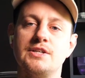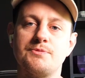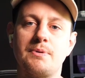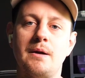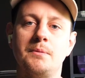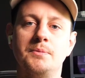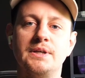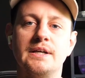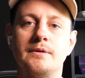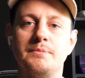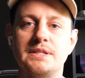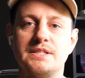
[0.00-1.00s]
is probably
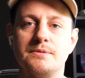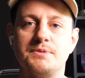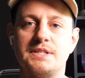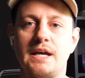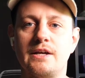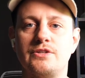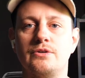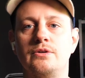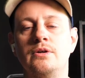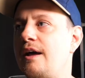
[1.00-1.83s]
going to be substantial.